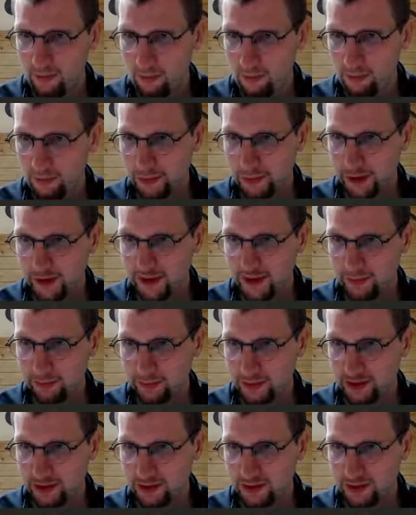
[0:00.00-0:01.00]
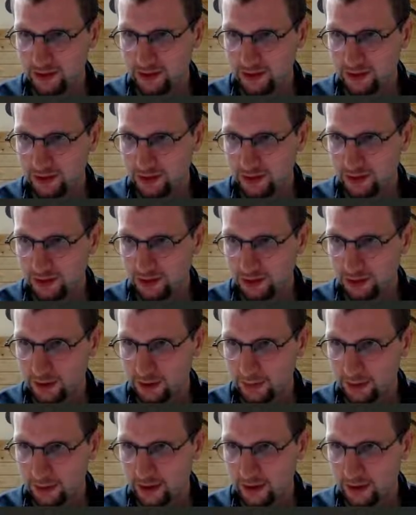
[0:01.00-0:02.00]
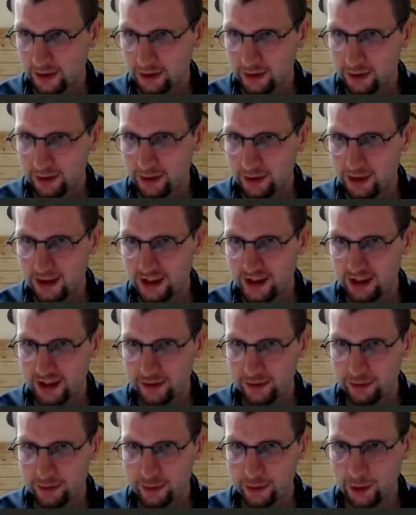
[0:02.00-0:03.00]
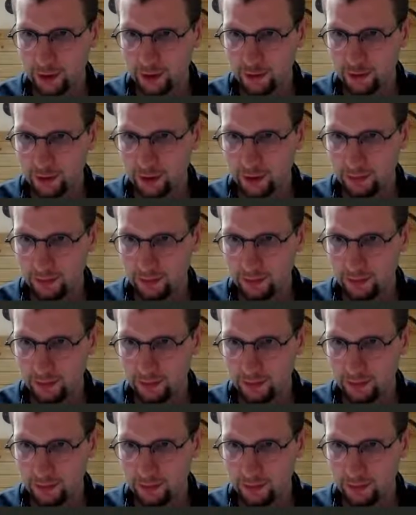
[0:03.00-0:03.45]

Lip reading: Break time widget. Where do you get div worked from?